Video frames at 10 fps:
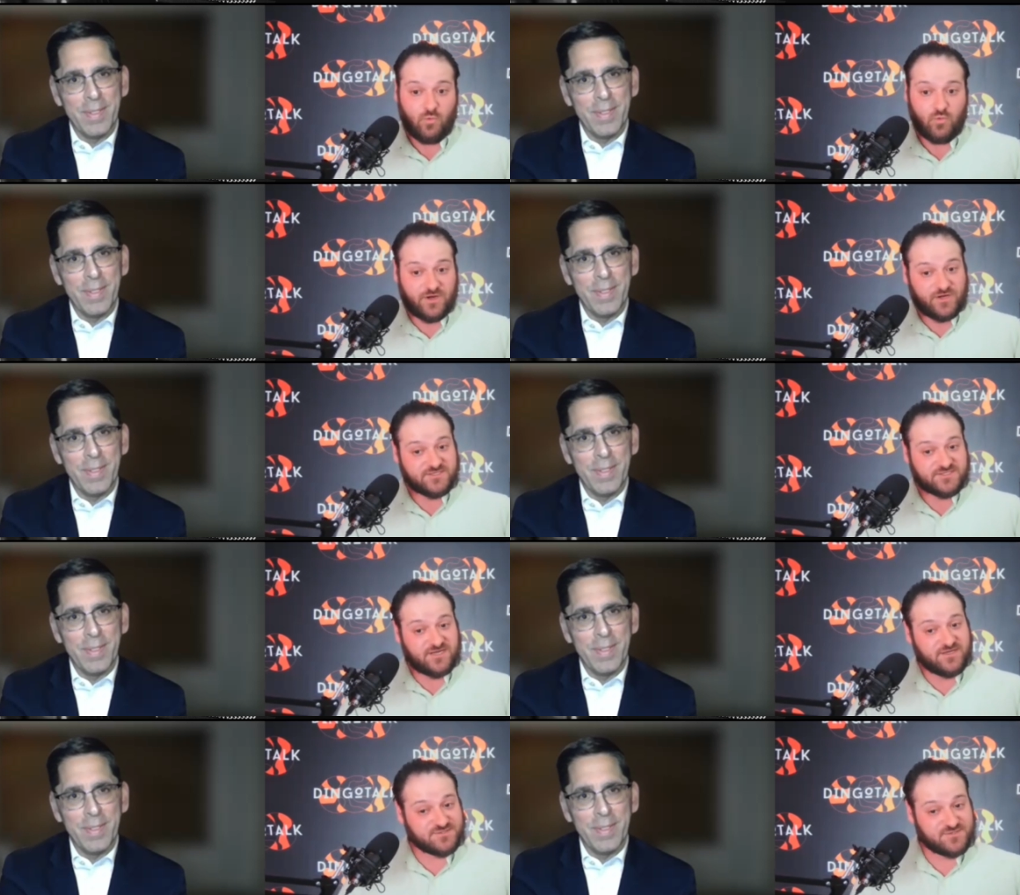Speaker 1: we are going to
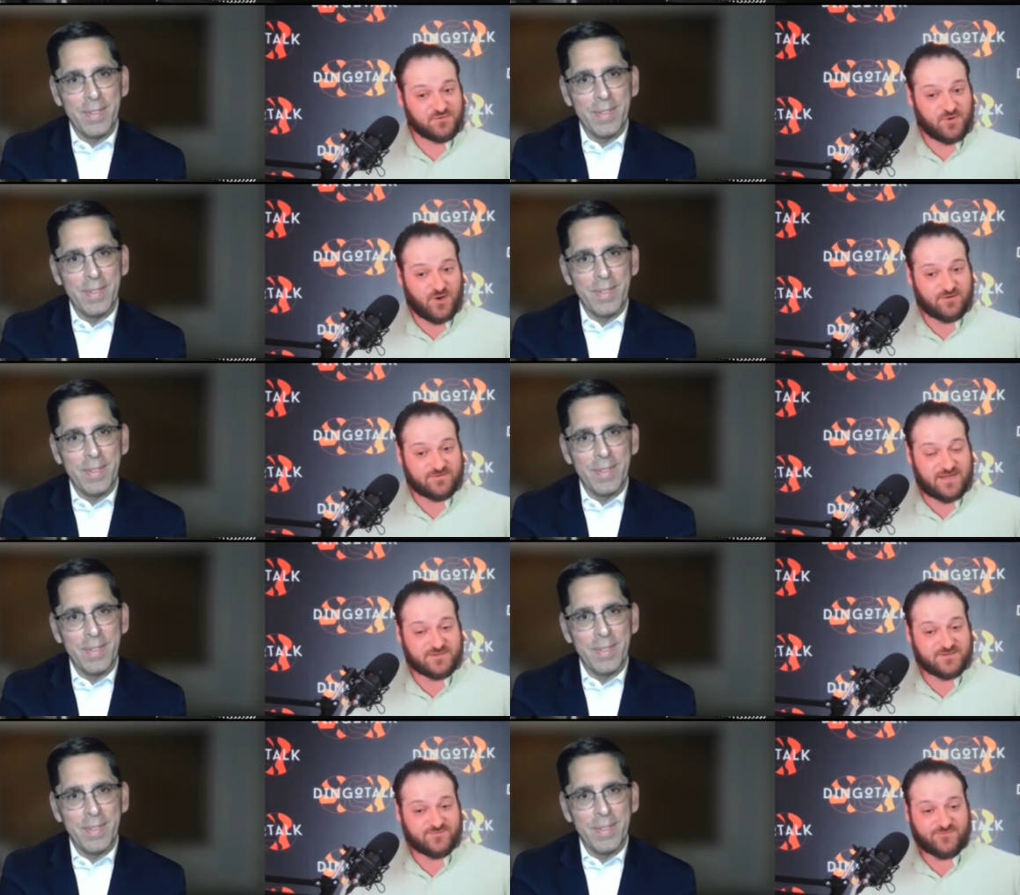send it to our
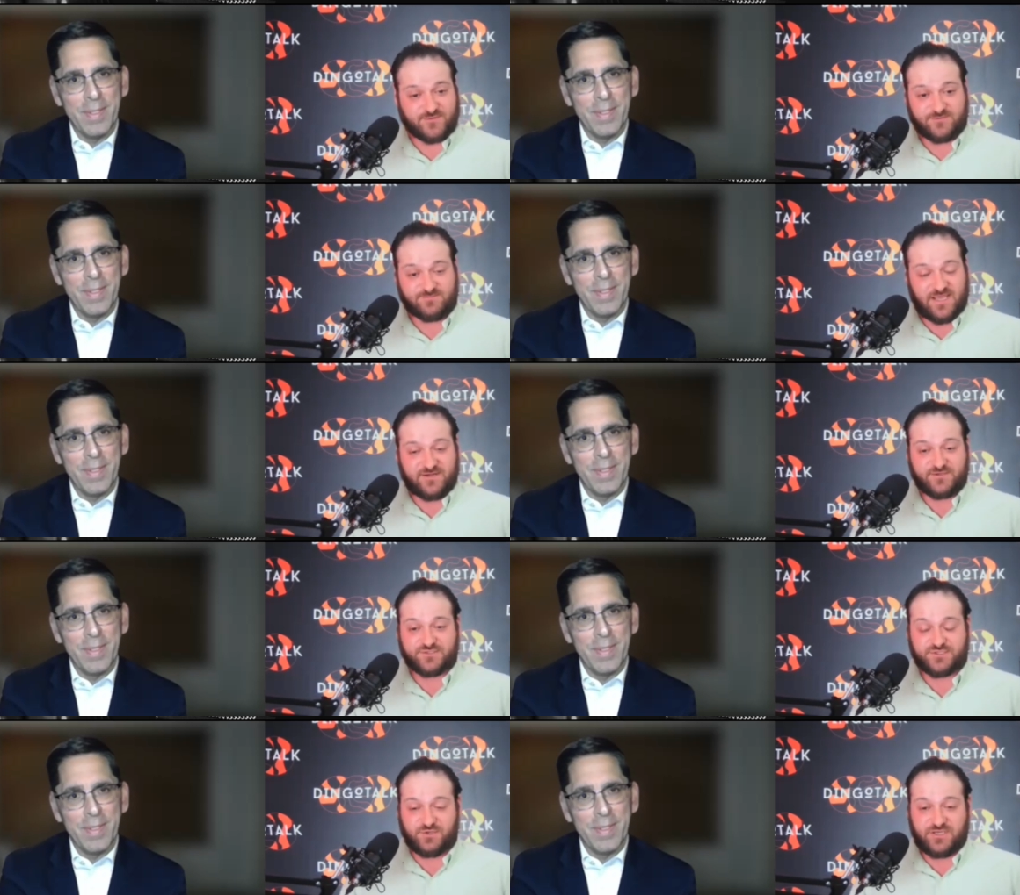editor for
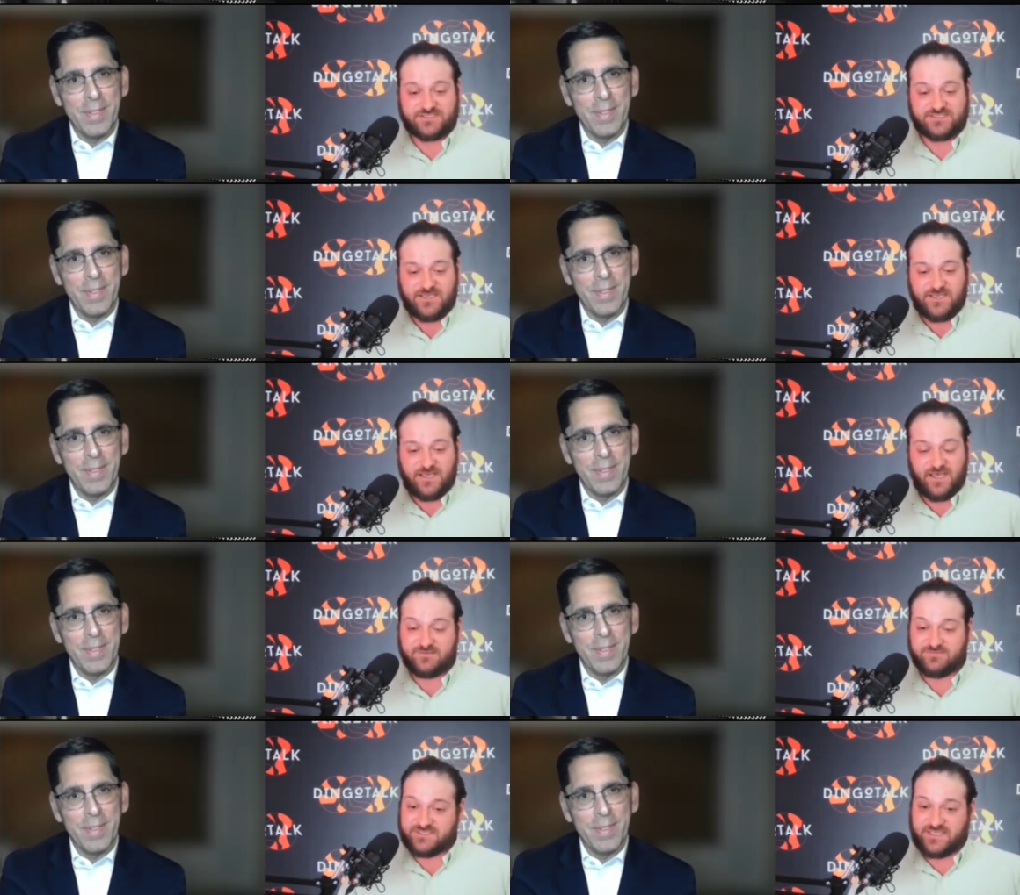editor's choice.
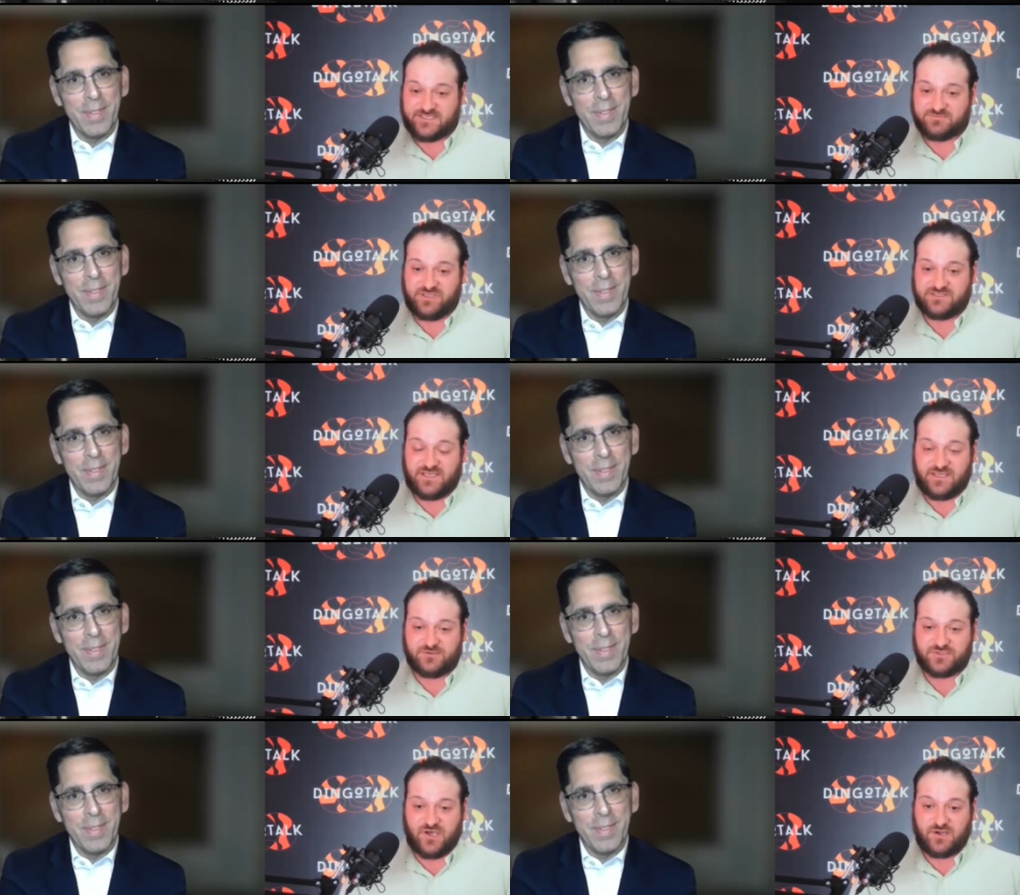Uh, this has been
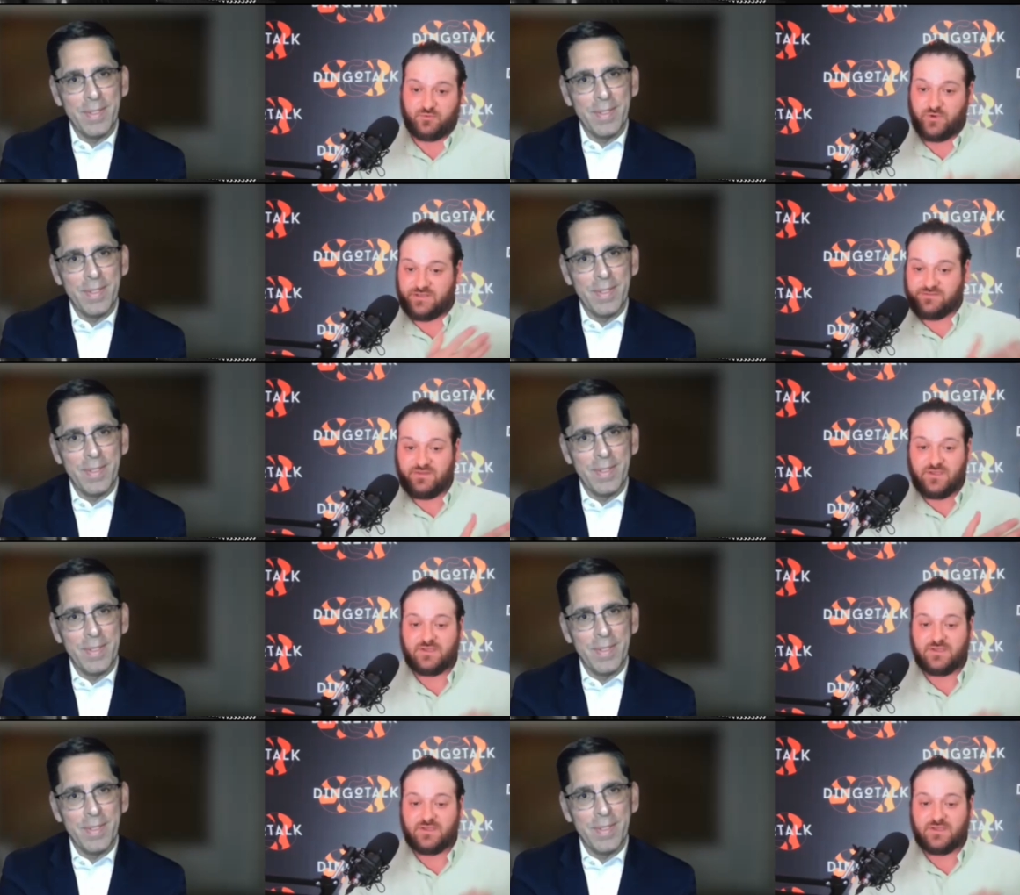Dingo Talk with